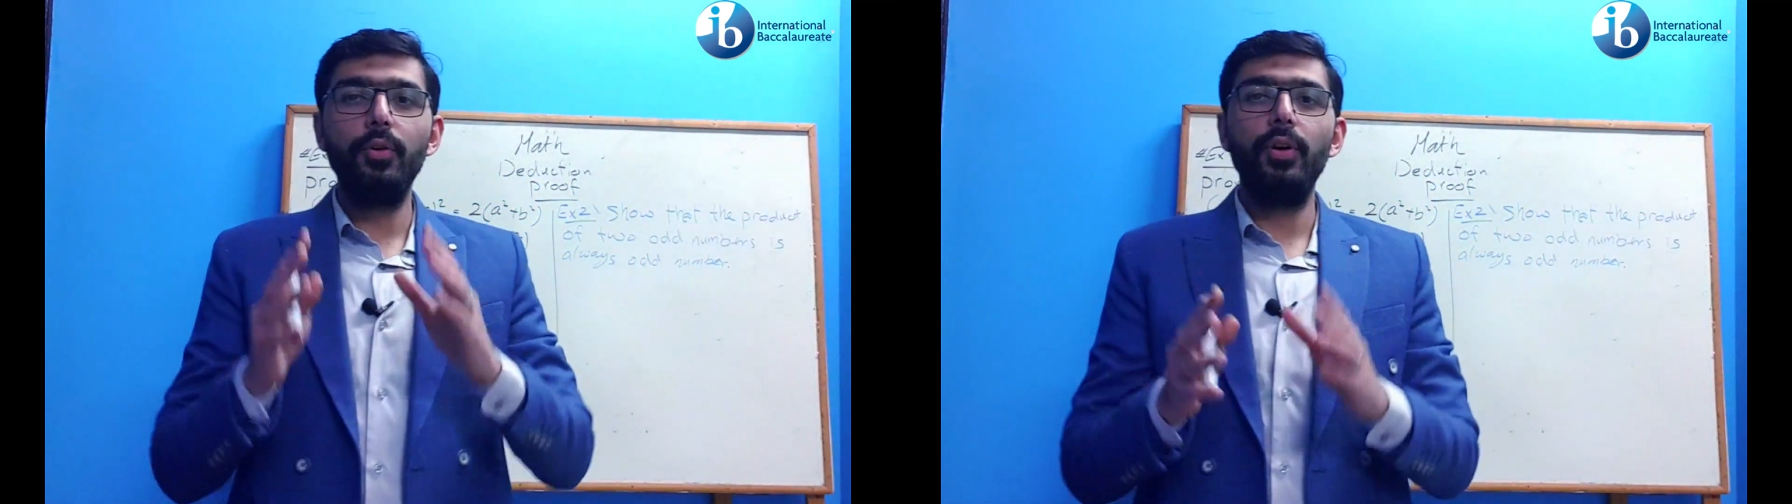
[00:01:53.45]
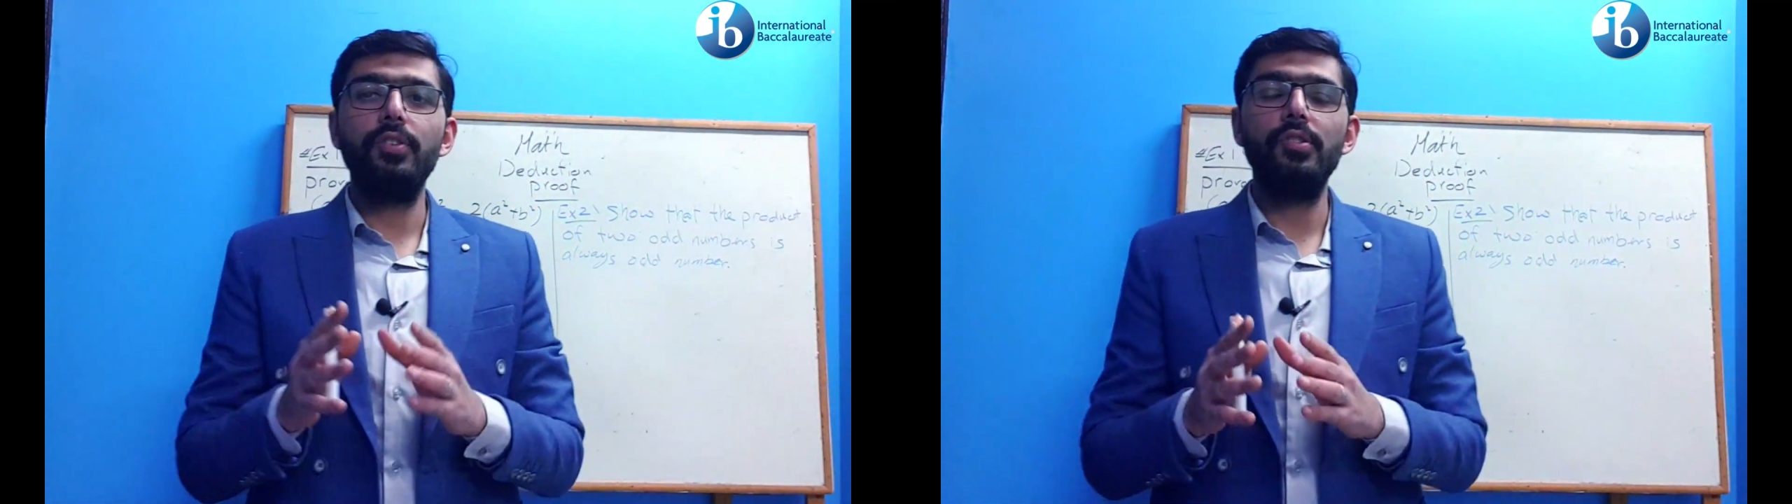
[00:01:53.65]

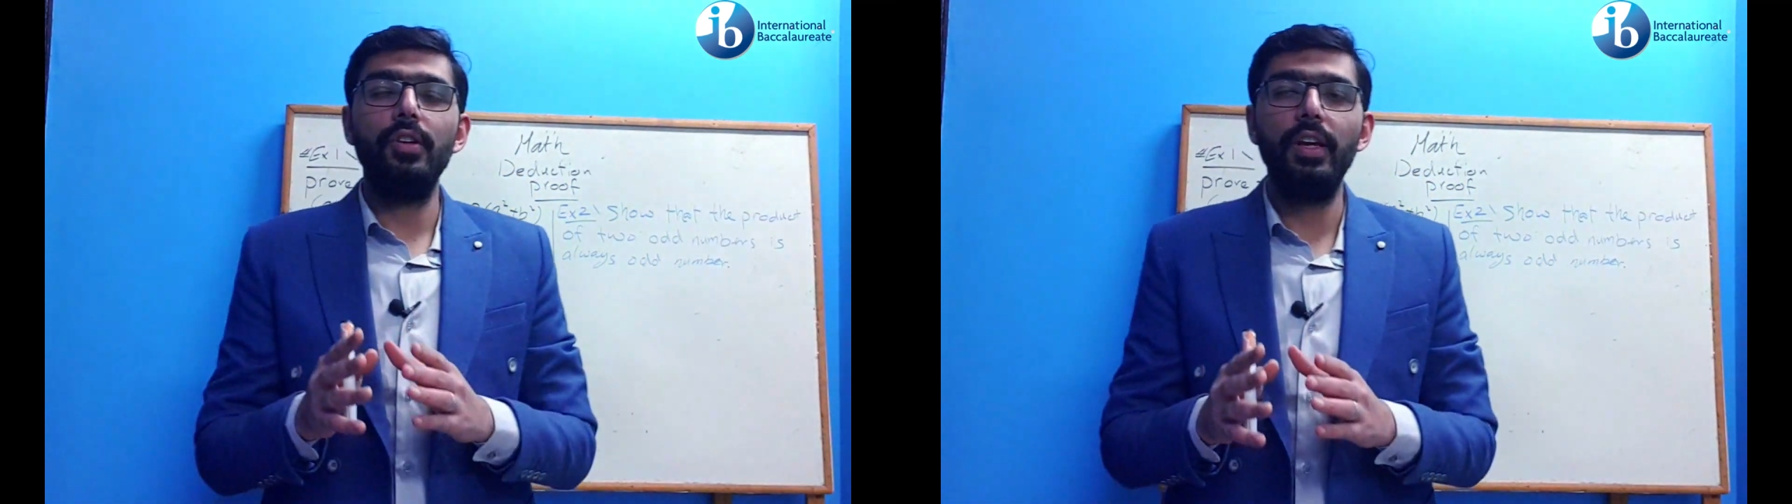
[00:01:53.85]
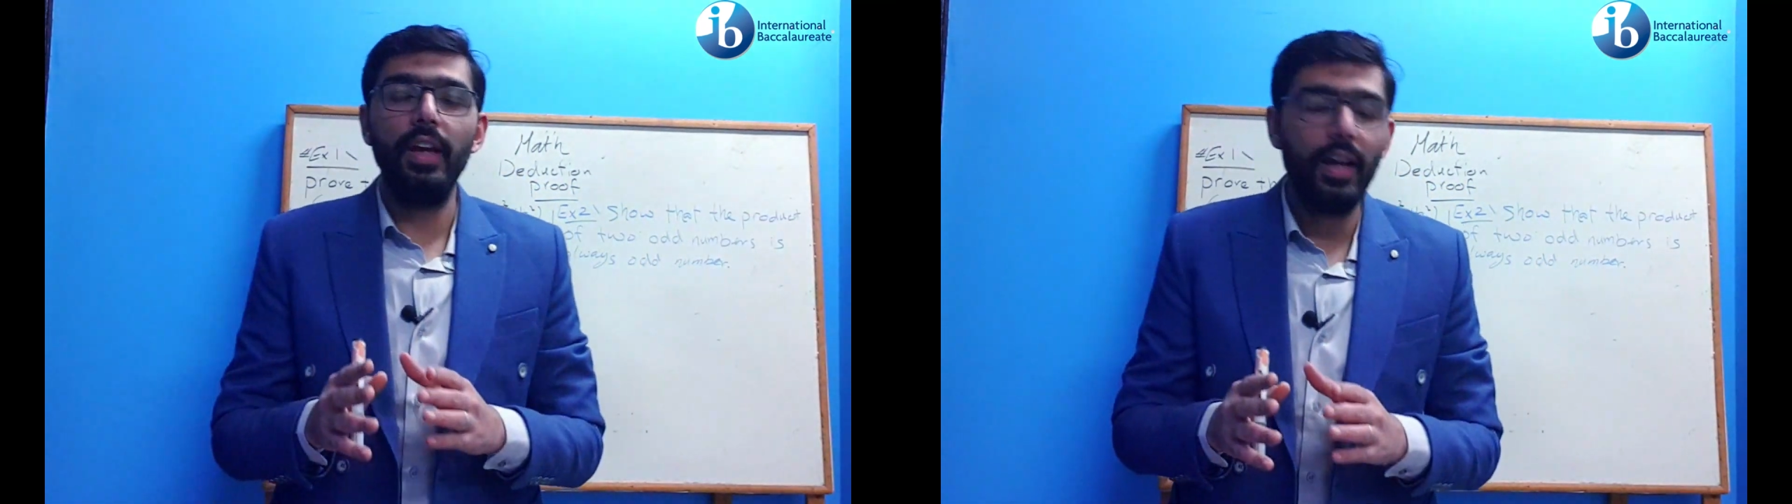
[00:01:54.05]
question,
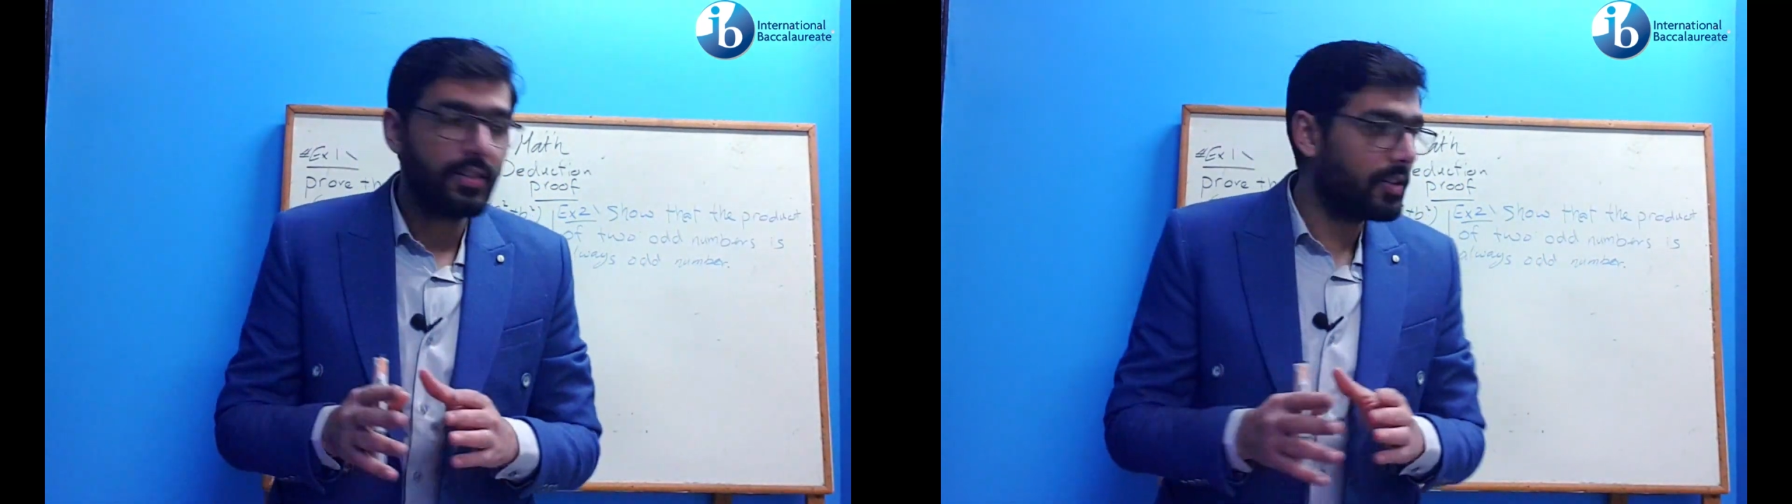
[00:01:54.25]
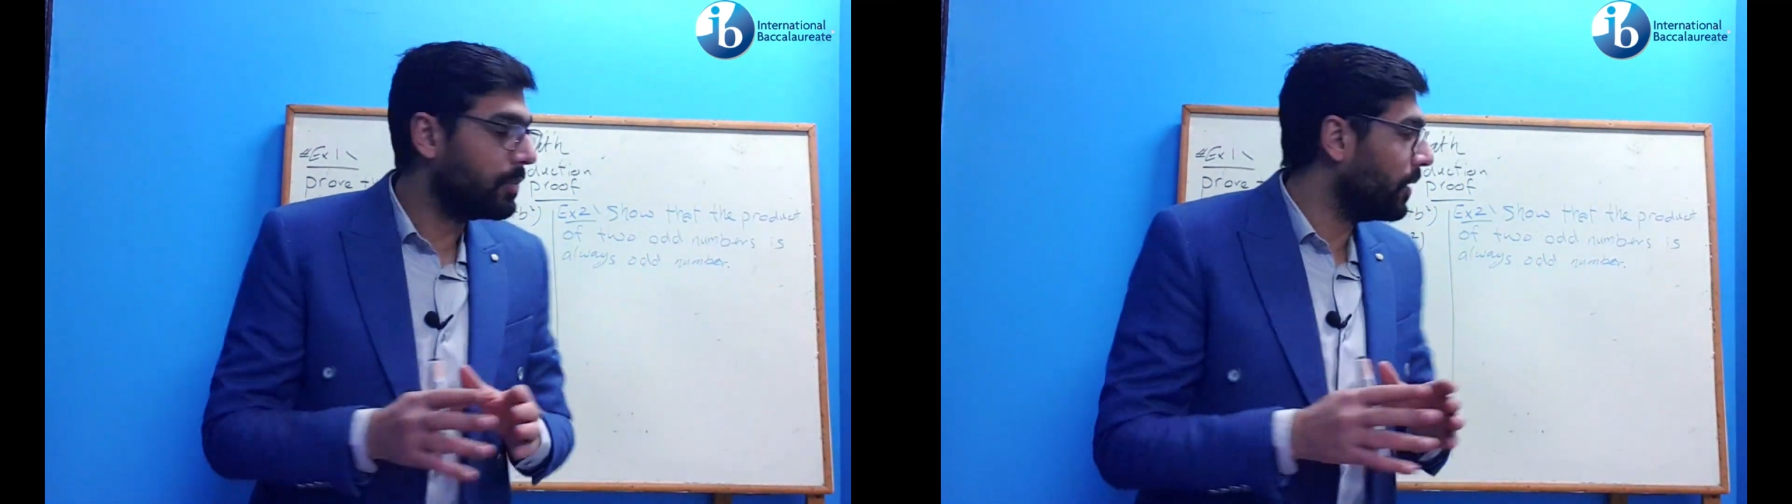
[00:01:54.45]
he
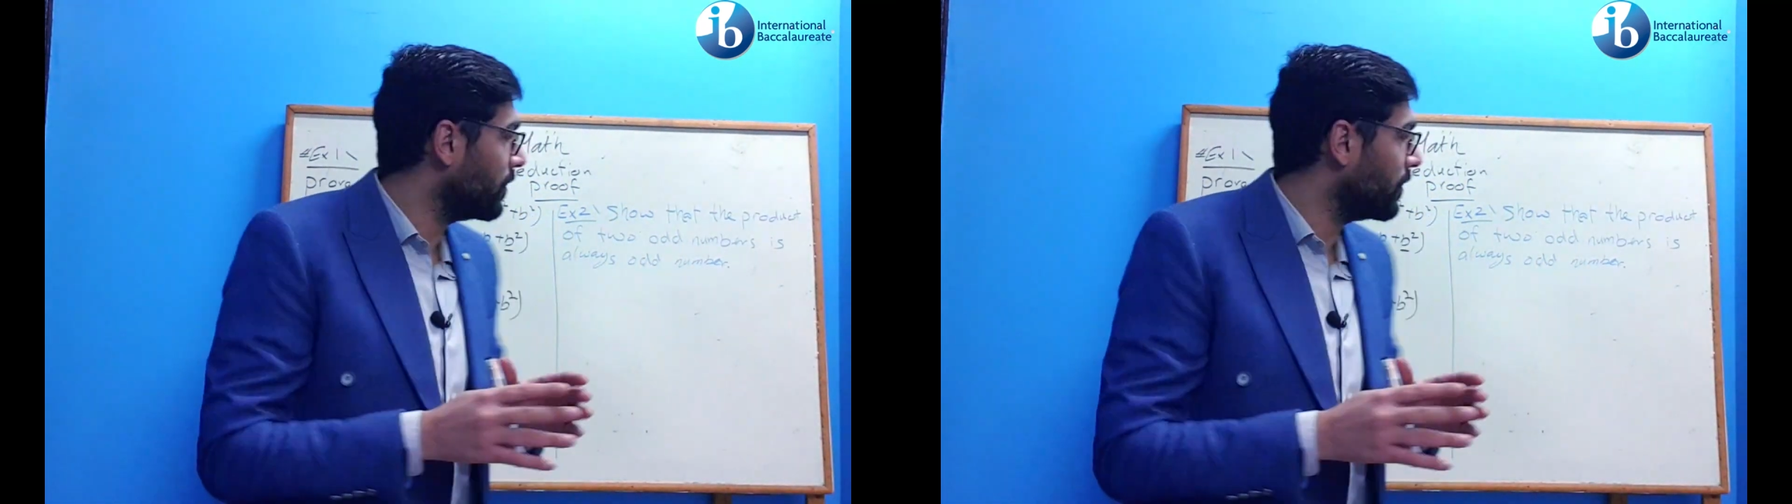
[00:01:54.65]
asked me a